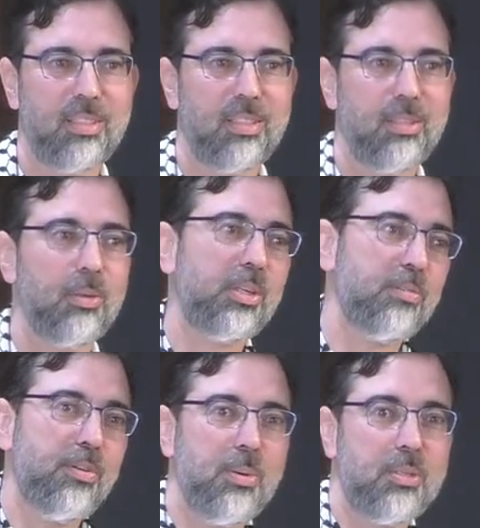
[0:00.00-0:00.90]
They were looking
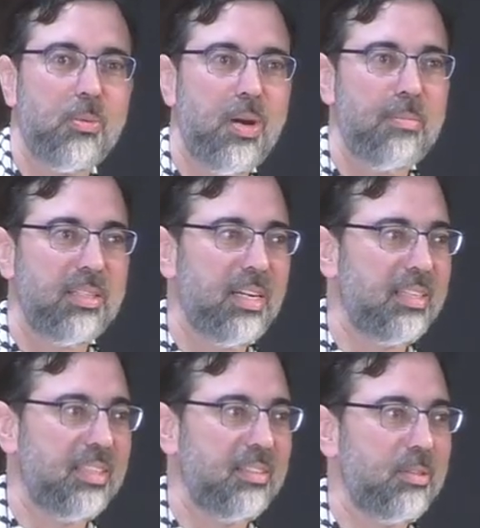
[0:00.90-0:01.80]
forward to
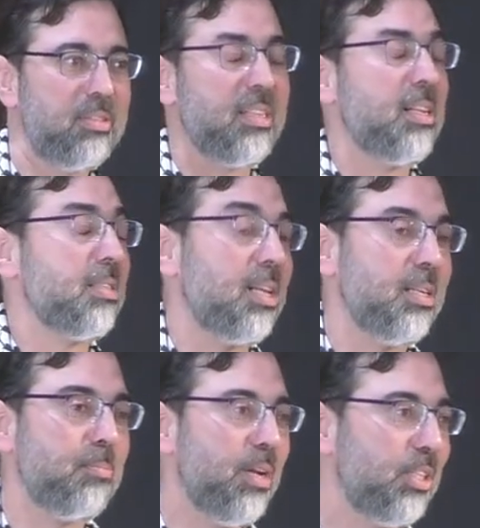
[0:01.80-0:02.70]
Ramadan and to
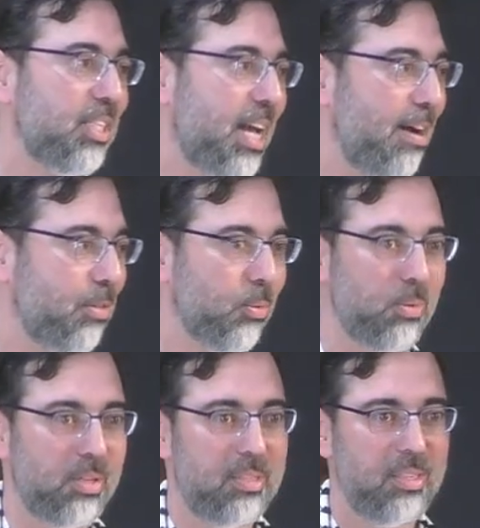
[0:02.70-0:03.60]
celebration
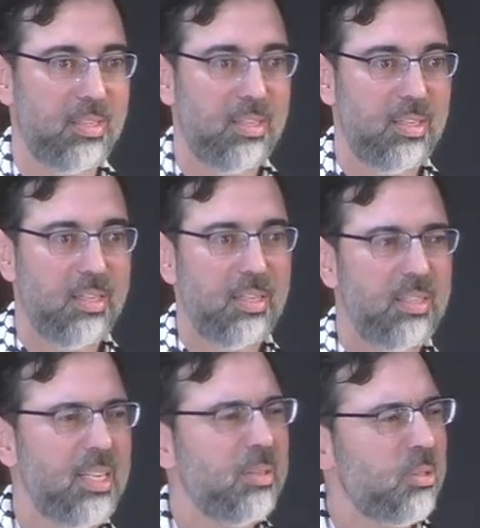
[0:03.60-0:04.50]
afterward.
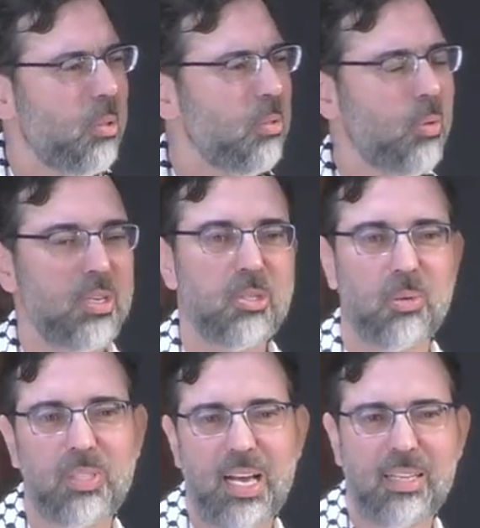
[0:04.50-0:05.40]
Young souls who are so
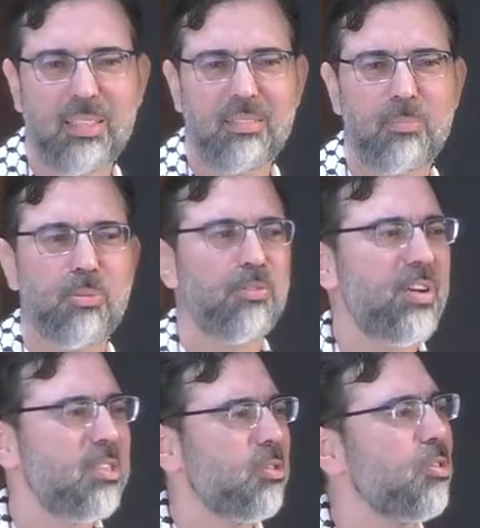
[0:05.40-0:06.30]
talented,
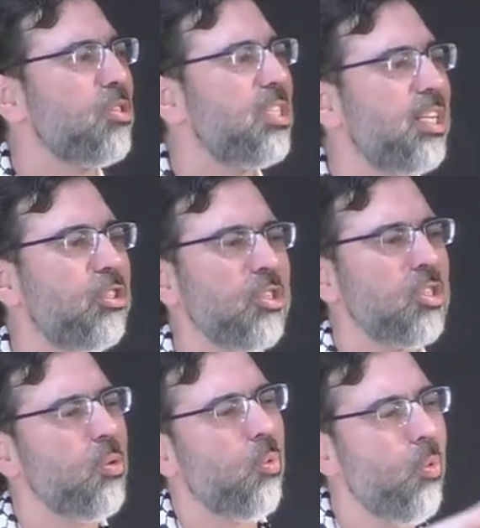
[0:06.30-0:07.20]
professors, teachers,
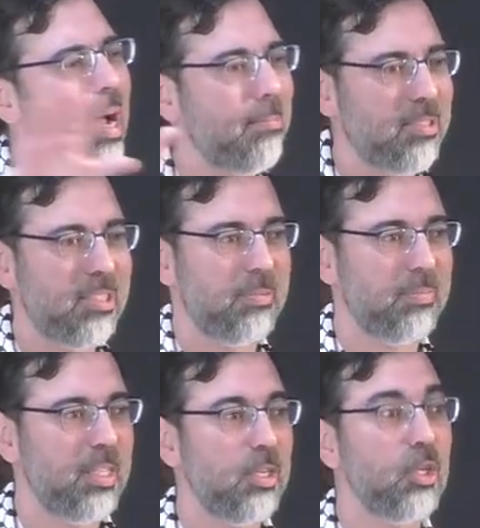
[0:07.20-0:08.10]
wiped,
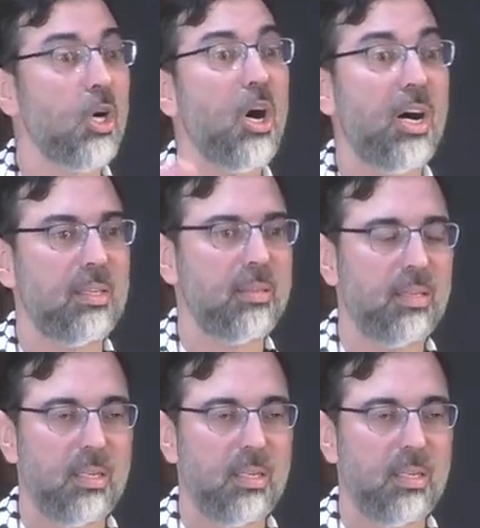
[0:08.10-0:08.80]
gone.